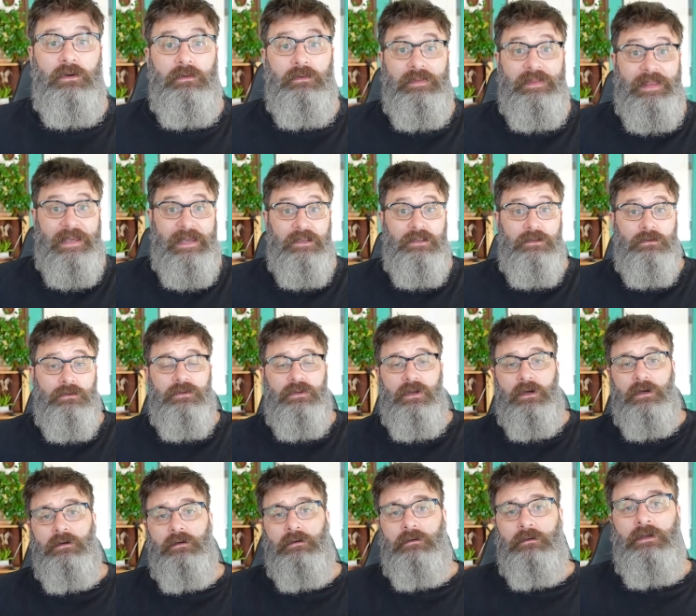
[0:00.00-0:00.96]
there you
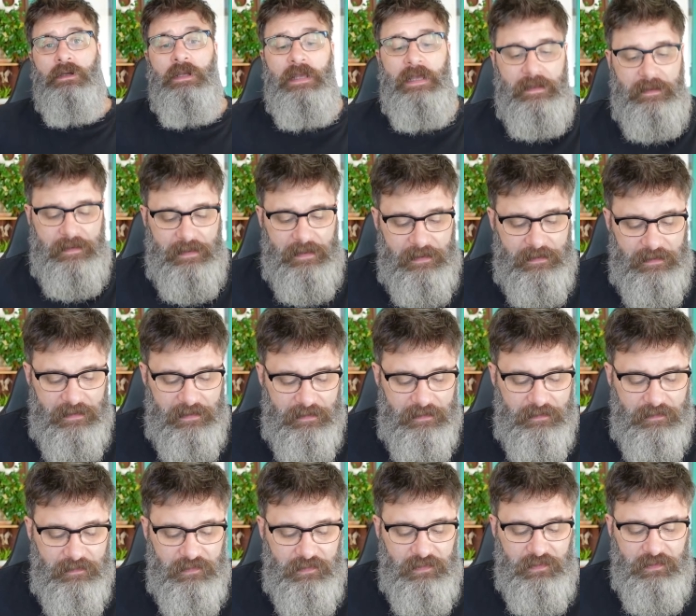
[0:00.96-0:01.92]
go. That
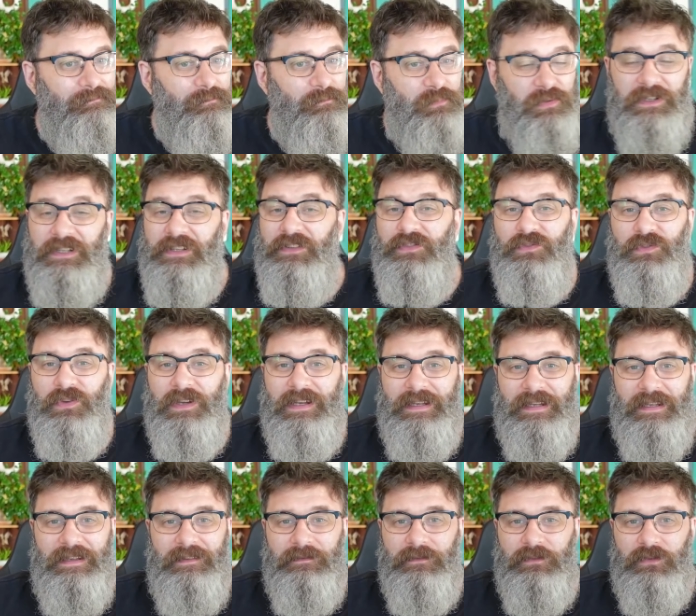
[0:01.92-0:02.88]
is pretty
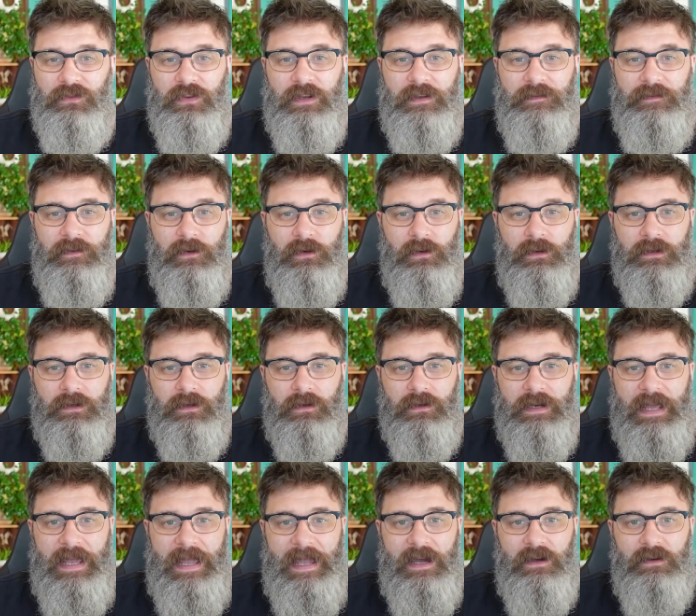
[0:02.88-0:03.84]
straightforward
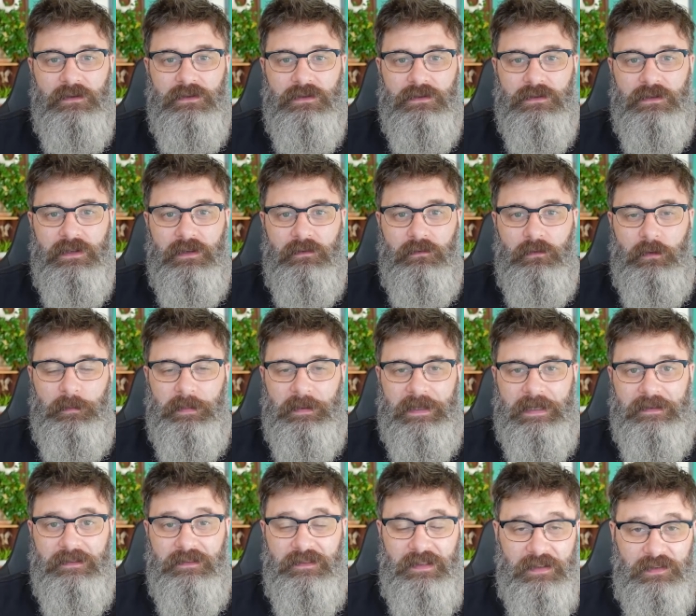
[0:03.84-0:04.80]
on how you can
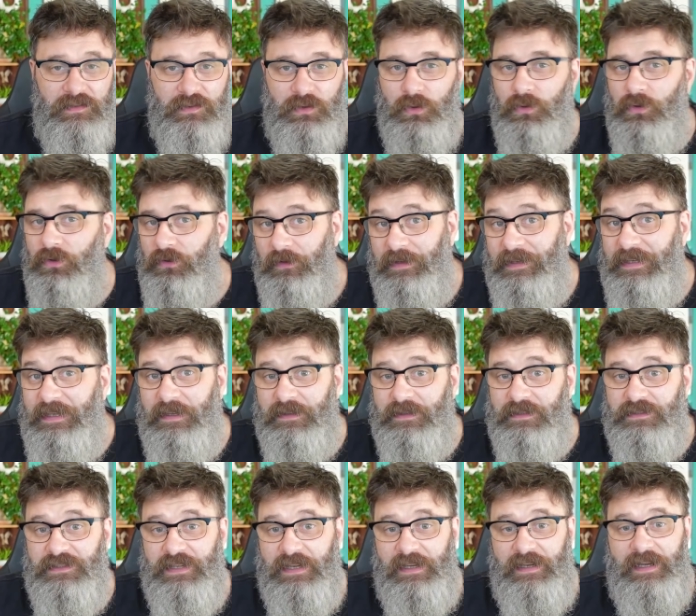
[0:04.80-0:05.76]
replace Discord or any
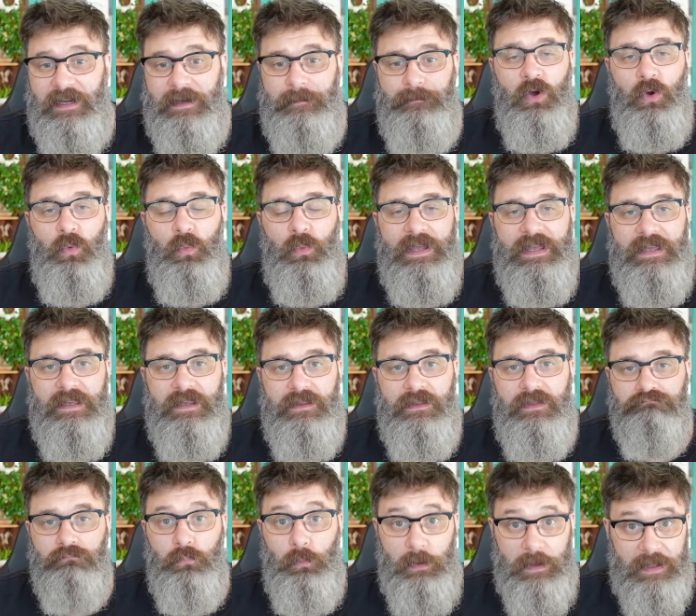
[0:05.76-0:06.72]
other chat app
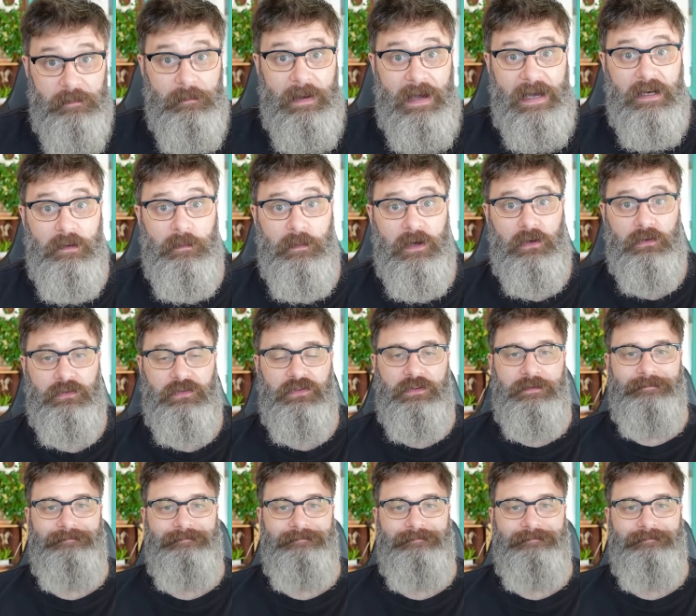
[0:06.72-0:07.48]
with Mattermost.